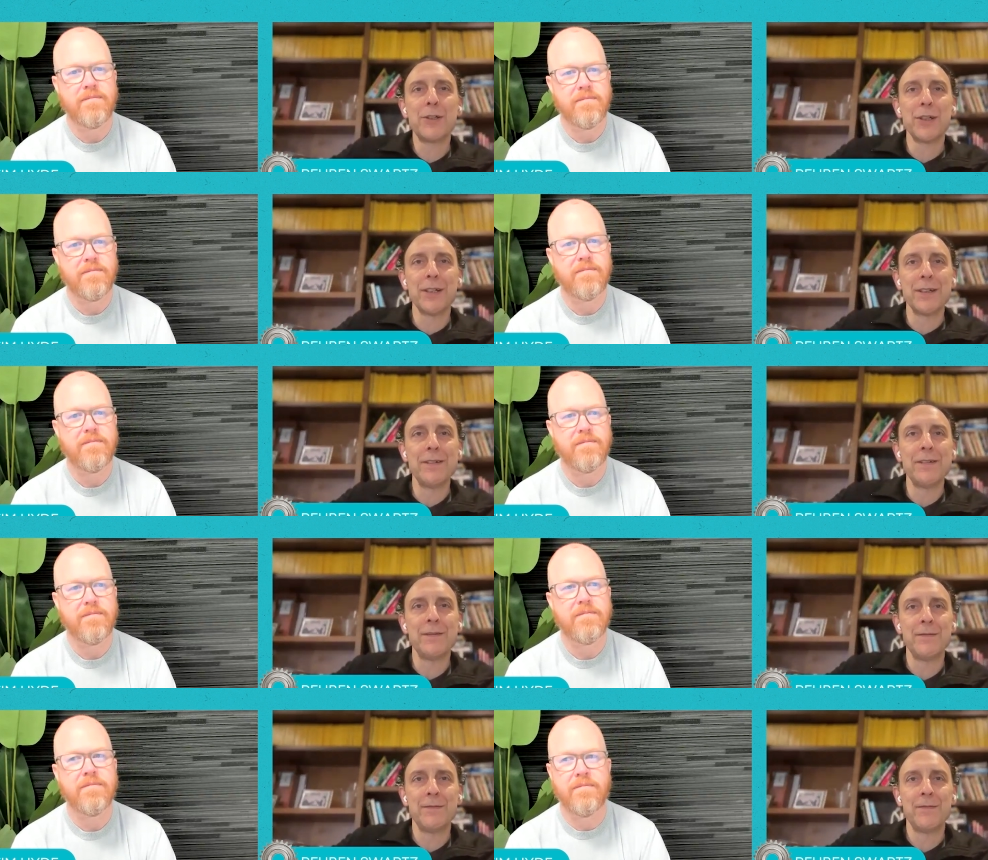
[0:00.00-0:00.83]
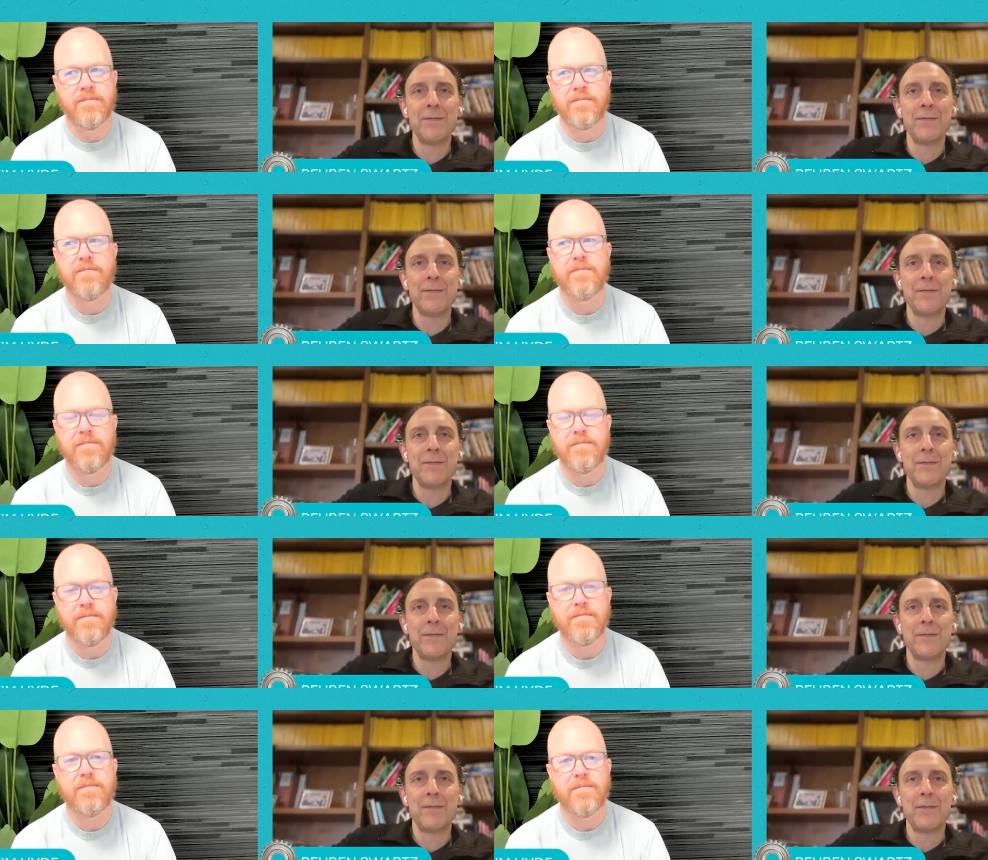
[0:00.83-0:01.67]
Speaker 1: mission. Mm.
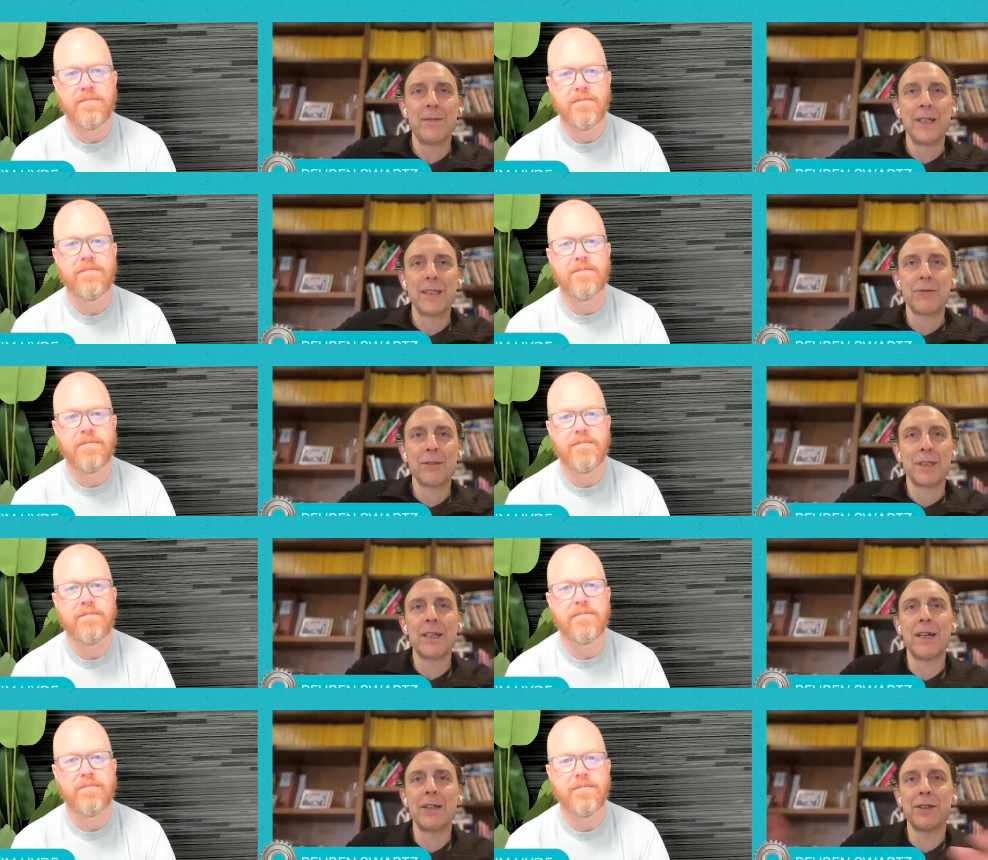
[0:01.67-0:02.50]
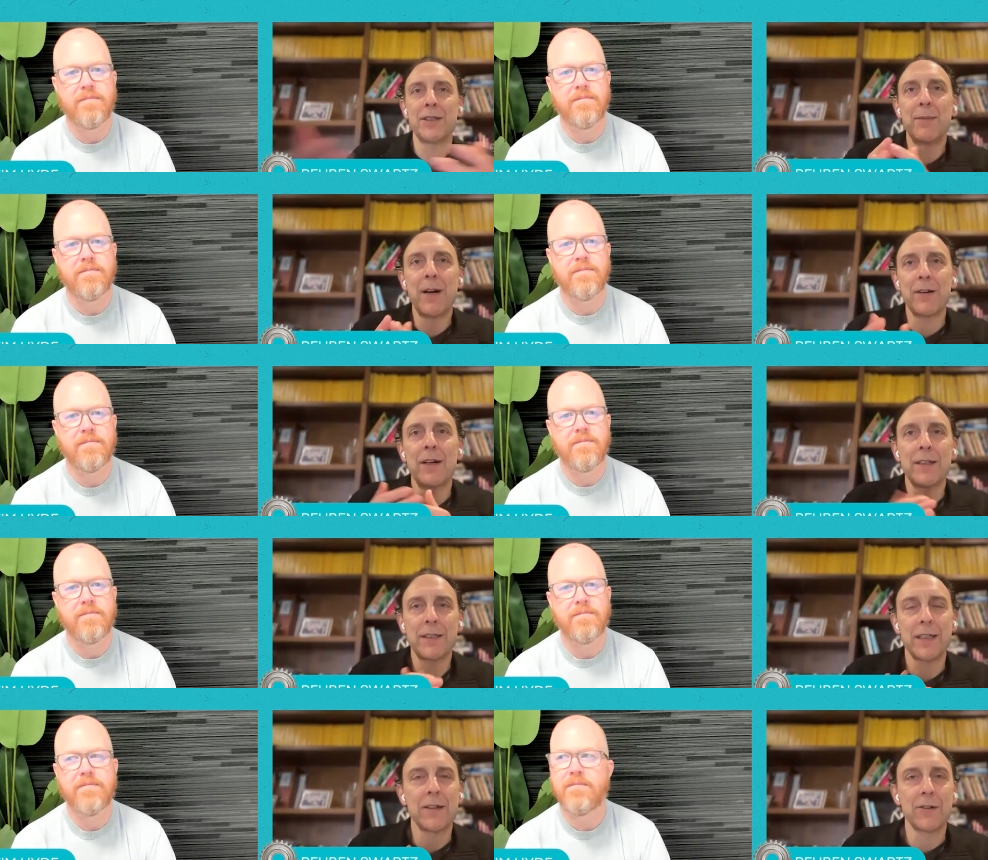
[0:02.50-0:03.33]
So it's not just about
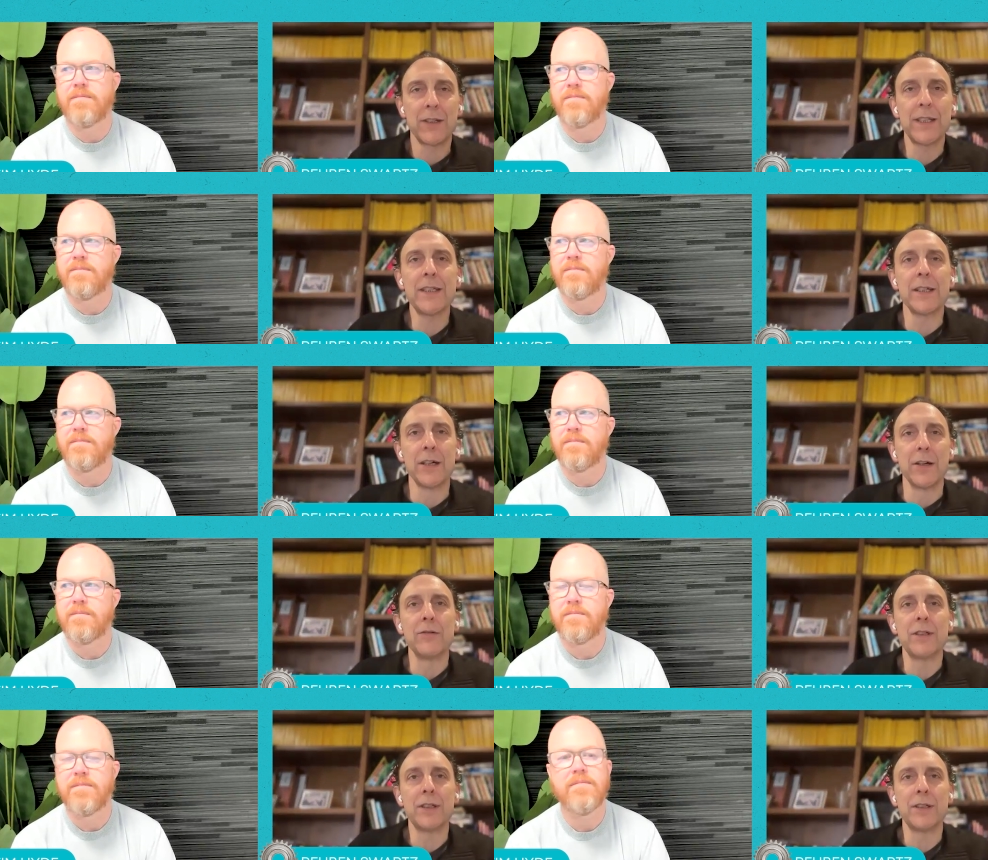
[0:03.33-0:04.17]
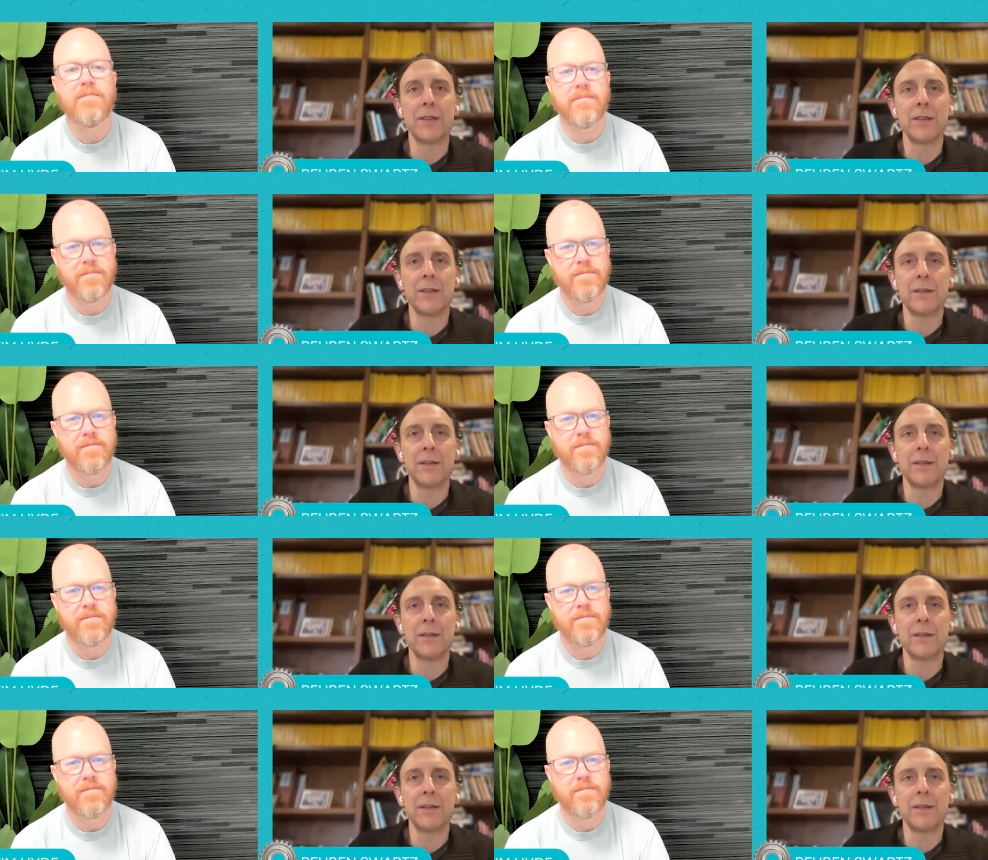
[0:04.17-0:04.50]
us and our egos